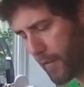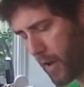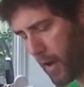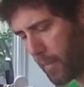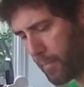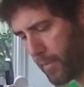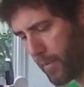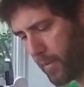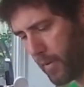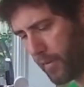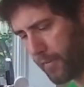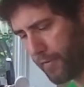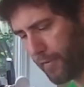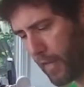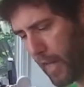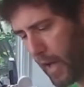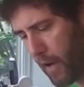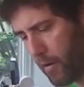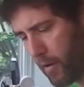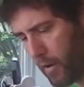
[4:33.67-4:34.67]
cup of
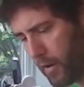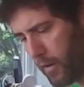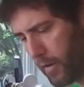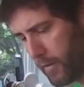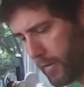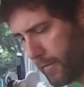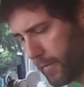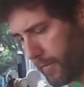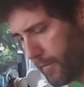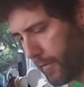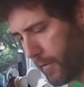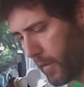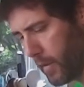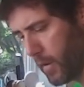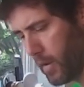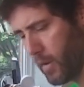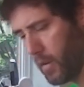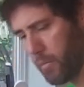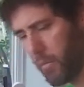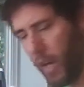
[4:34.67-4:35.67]
flour,
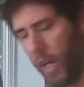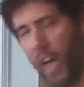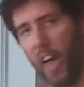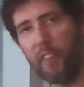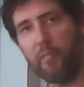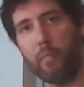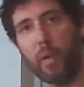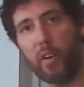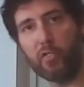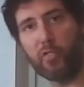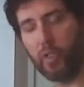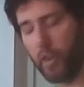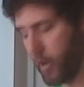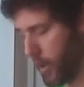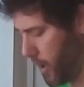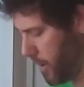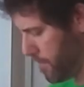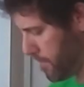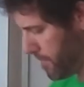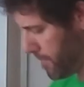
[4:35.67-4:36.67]
my 1/2 measuring
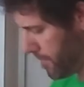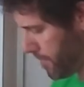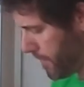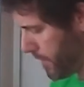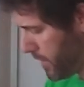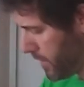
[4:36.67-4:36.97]
cup.